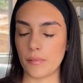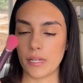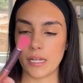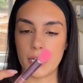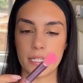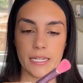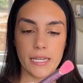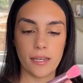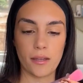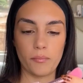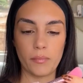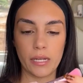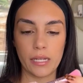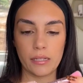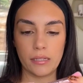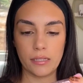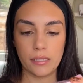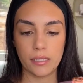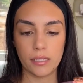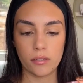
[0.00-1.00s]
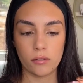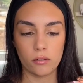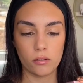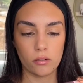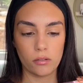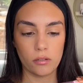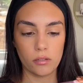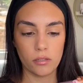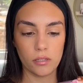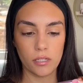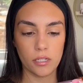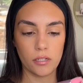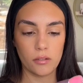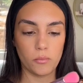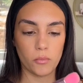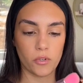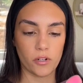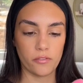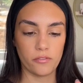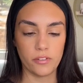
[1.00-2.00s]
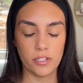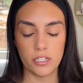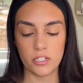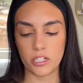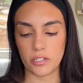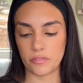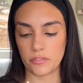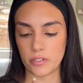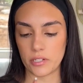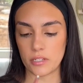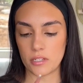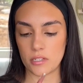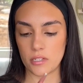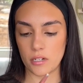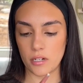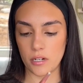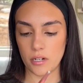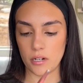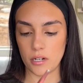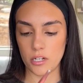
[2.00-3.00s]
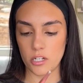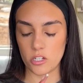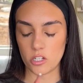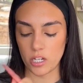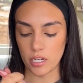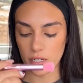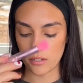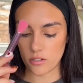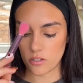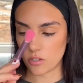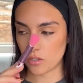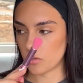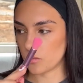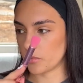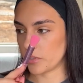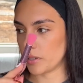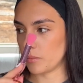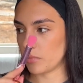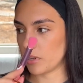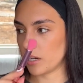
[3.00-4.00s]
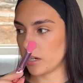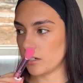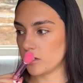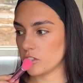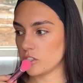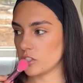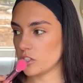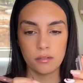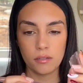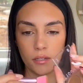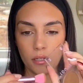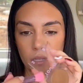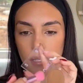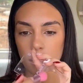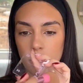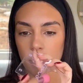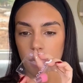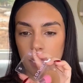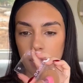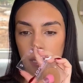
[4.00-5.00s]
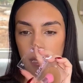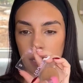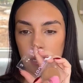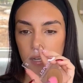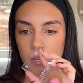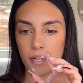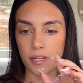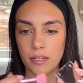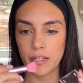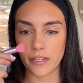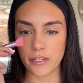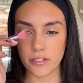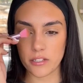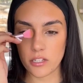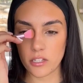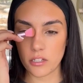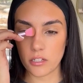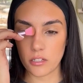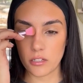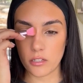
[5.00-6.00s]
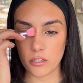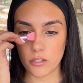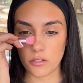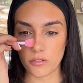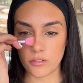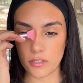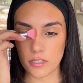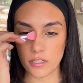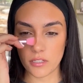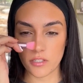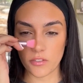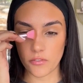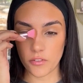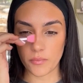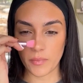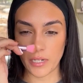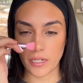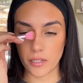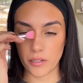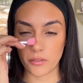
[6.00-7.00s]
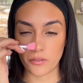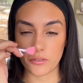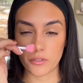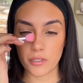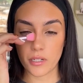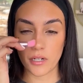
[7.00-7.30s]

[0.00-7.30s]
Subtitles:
I'm going to take my little Morphe Jeffree Star JS3 brush, and I like to use this for my nose